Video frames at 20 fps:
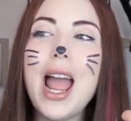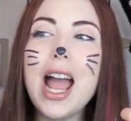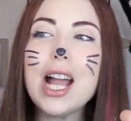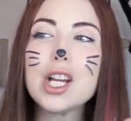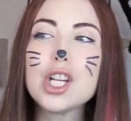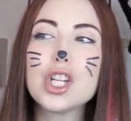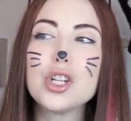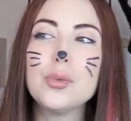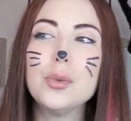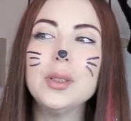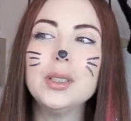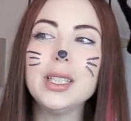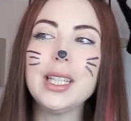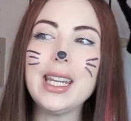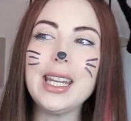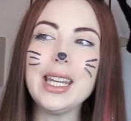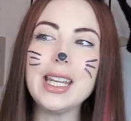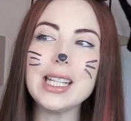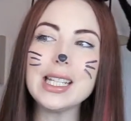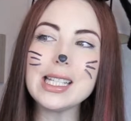
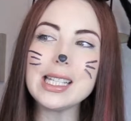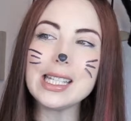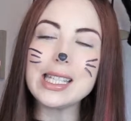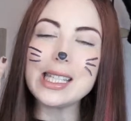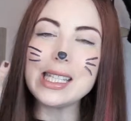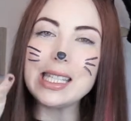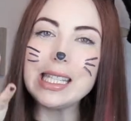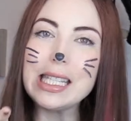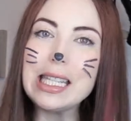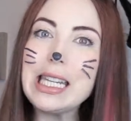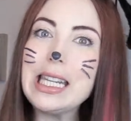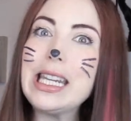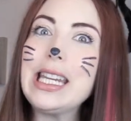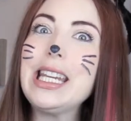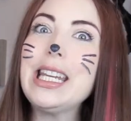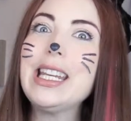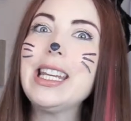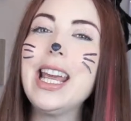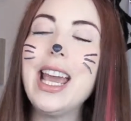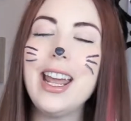actually
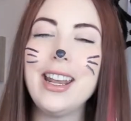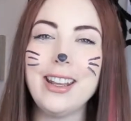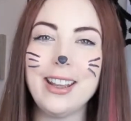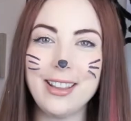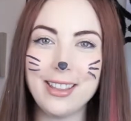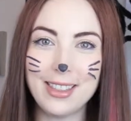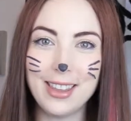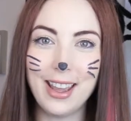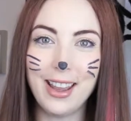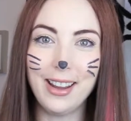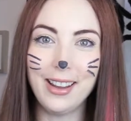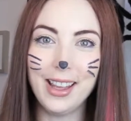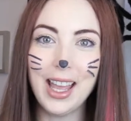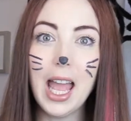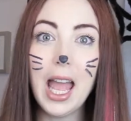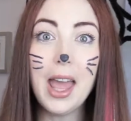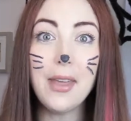seen anything,